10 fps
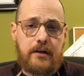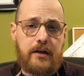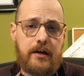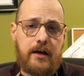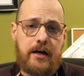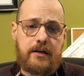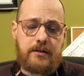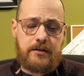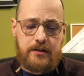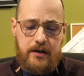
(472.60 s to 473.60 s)

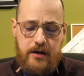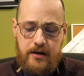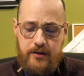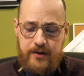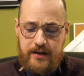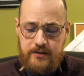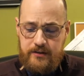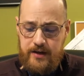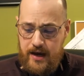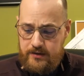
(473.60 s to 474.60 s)
and uh, that's
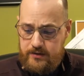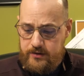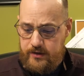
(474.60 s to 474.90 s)
a task